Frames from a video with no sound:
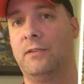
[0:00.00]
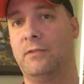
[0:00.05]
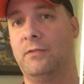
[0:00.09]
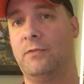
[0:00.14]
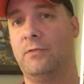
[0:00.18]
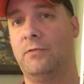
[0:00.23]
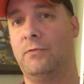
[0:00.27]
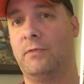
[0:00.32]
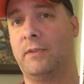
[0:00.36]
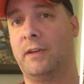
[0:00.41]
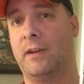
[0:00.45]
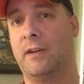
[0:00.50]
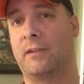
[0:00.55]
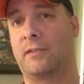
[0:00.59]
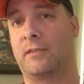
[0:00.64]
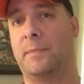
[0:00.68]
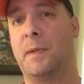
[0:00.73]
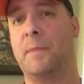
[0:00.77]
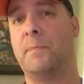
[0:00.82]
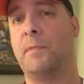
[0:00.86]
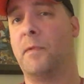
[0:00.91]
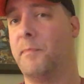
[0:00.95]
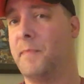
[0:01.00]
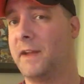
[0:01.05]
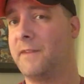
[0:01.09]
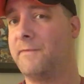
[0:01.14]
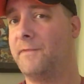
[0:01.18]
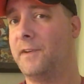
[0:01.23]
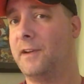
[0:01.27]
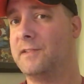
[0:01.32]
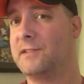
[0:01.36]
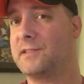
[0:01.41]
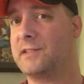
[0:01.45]
Cool character. People make
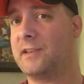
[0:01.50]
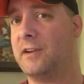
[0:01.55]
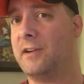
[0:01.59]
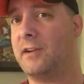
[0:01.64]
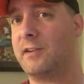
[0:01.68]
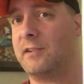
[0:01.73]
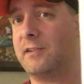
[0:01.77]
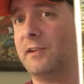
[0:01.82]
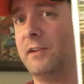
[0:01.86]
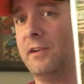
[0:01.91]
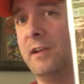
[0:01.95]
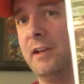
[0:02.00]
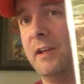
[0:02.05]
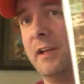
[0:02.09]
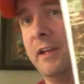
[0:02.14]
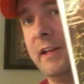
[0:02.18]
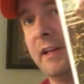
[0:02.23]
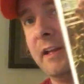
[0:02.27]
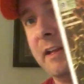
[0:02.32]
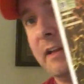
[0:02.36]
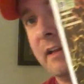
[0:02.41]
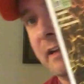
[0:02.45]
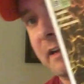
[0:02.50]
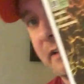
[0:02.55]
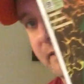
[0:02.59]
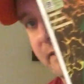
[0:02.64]
fun of this character because